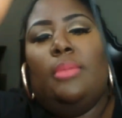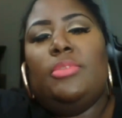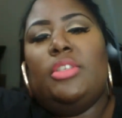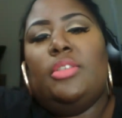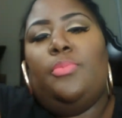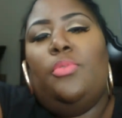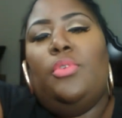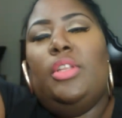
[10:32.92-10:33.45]
and I'm
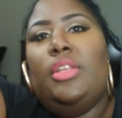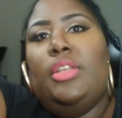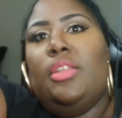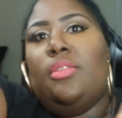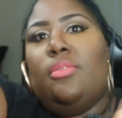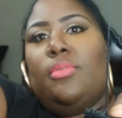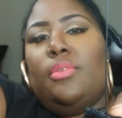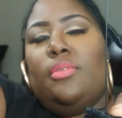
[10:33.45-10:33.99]
just pulling
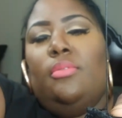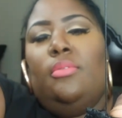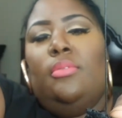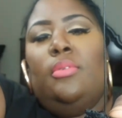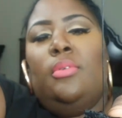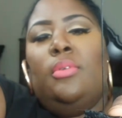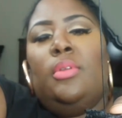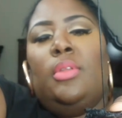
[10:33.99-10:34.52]
it through
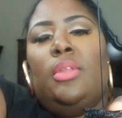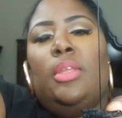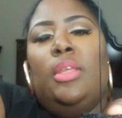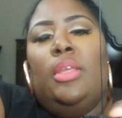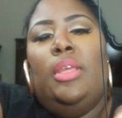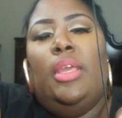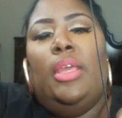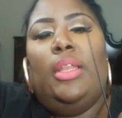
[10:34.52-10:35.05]

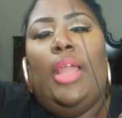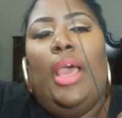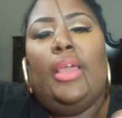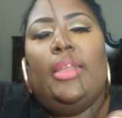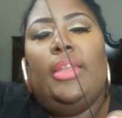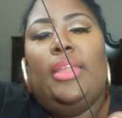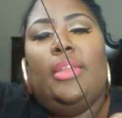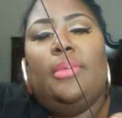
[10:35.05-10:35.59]
and
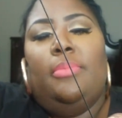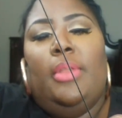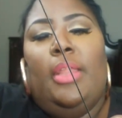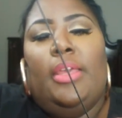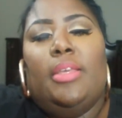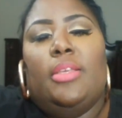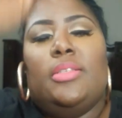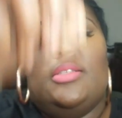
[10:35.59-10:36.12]
locking it in
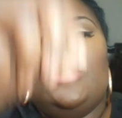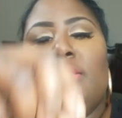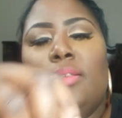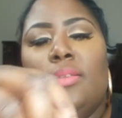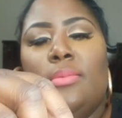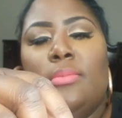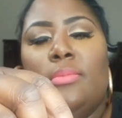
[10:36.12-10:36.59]
place.